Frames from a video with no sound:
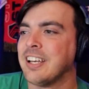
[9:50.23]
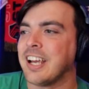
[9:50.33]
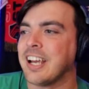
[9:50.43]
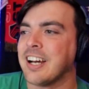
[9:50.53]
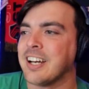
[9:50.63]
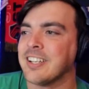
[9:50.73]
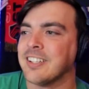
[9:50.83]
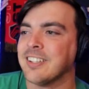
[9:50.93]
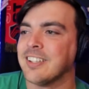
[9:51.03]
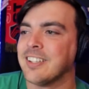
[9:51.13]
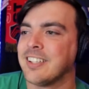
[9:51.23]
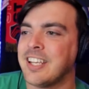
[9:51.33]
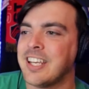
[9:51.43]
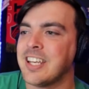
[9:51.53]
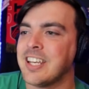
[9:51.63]
And
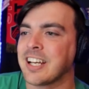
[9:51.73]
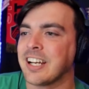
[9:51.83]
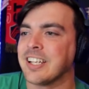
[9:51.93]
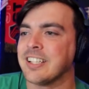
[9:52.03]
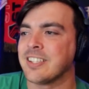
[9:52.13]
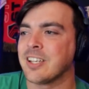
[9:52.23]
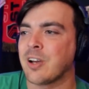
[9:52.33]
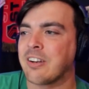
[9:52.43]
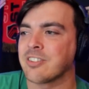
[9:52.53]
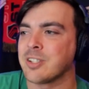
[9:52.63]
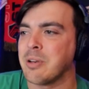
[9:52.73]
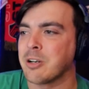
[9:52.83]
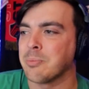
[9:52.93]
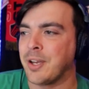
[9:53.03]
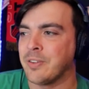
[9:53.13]
he kind of gets there after some
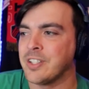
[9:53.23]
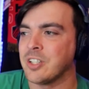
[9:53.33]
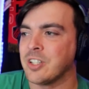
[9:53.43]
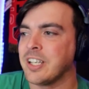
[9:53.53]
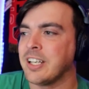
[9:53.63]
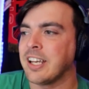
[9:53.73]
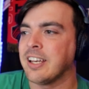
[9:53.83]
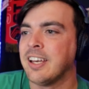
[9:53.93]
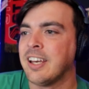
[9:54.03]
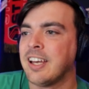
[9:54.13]
interplay with Gioacchini.